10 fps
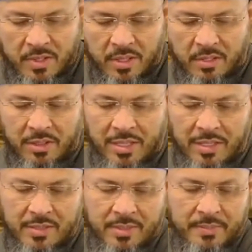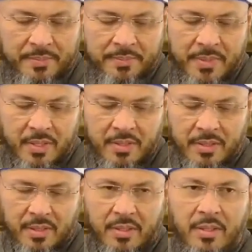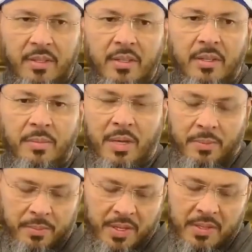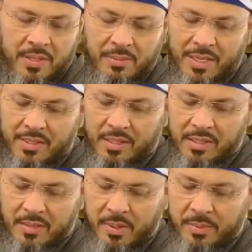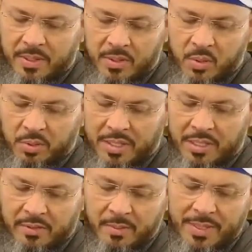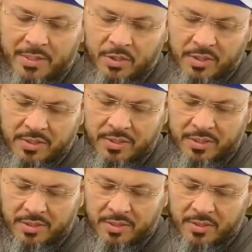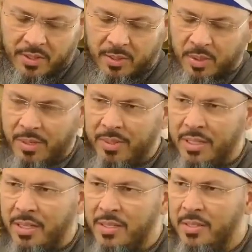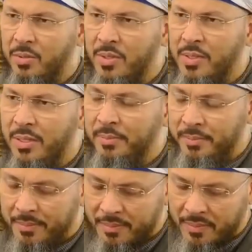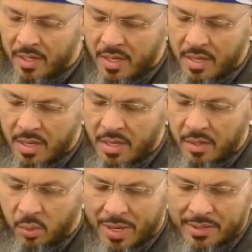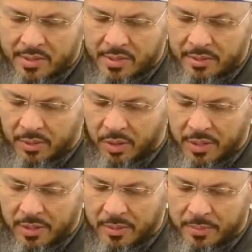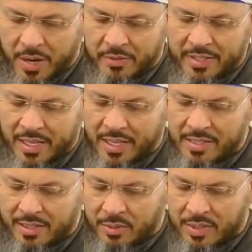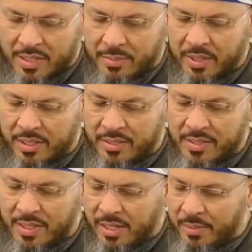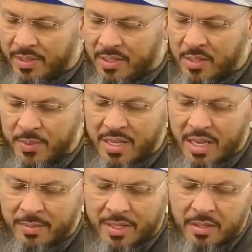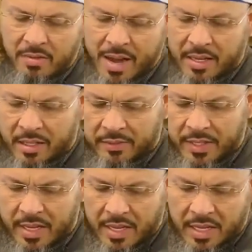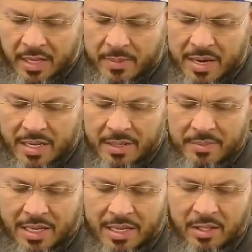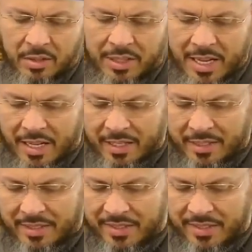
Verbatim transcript: Sadaqallah al-Azim. May peace and blessings be upon the Sultan of the Messengers, Sayyidina Muhammad wasalam. Once, Holy Prophet wasalam heard the Sahabis speaking about the rank of Ibrahim Halilullah